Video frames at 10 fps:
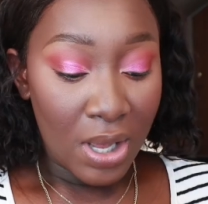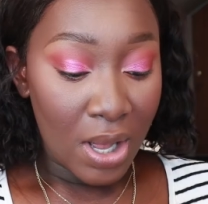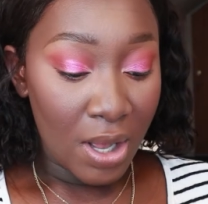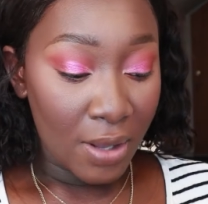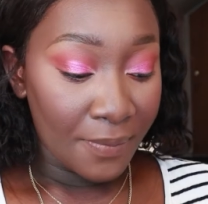
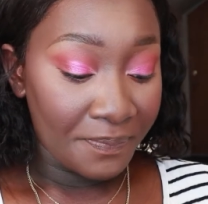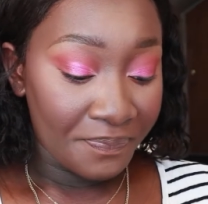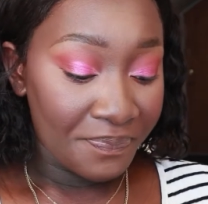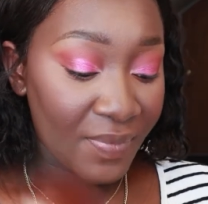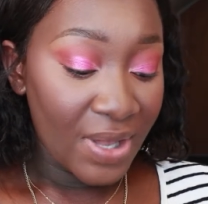
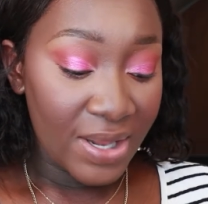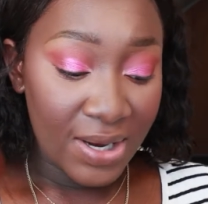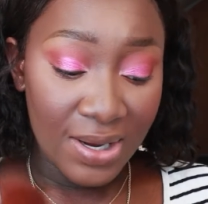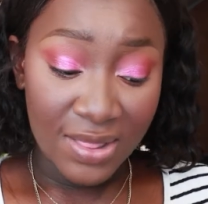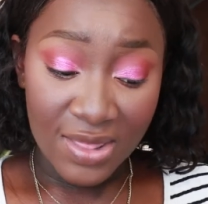And
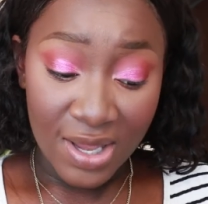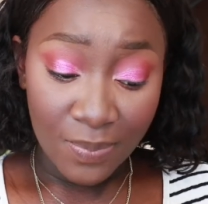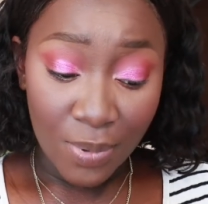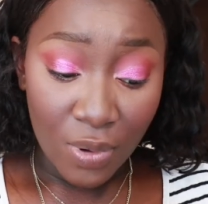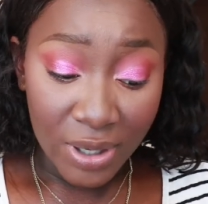then the
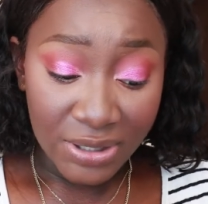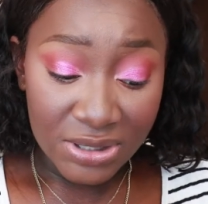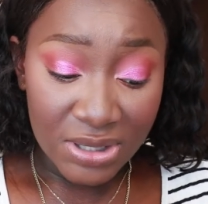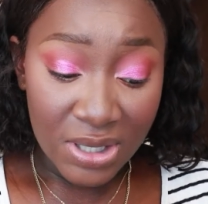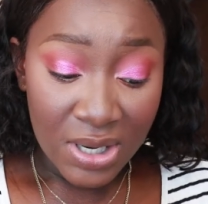third
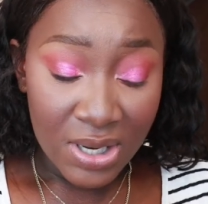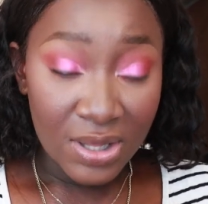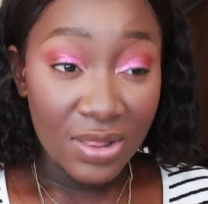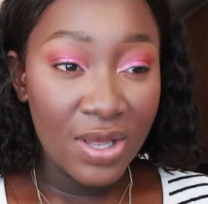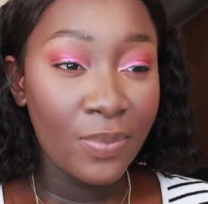point
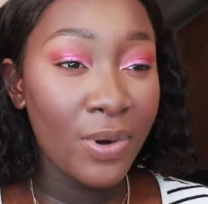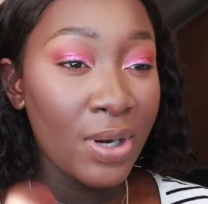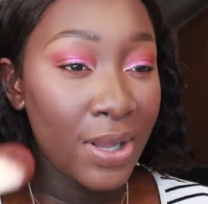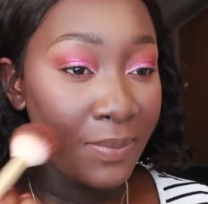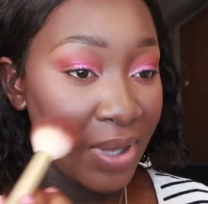that
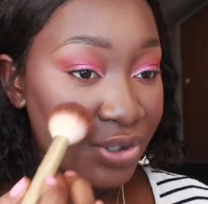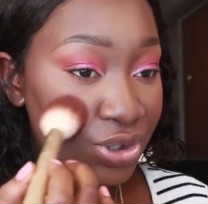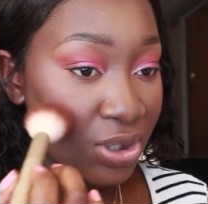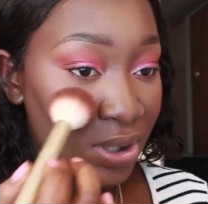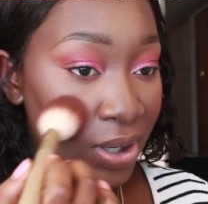I
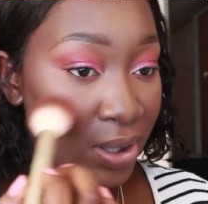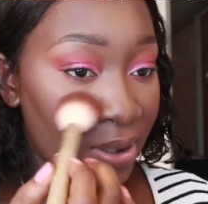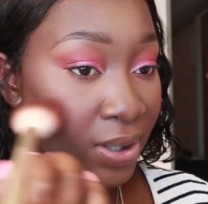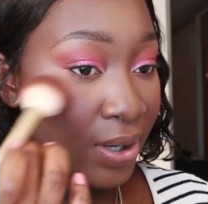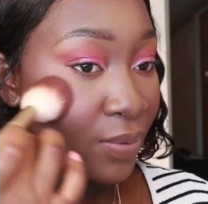mentioned
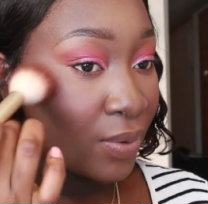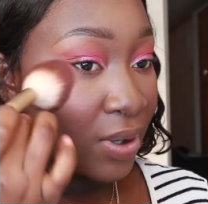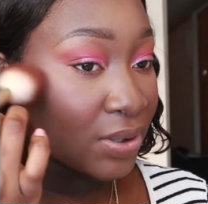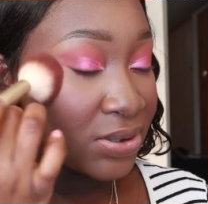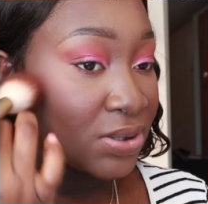earlier
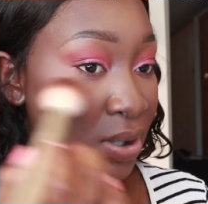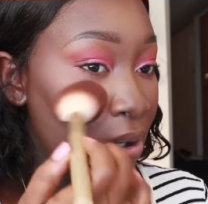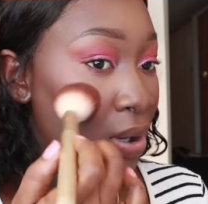was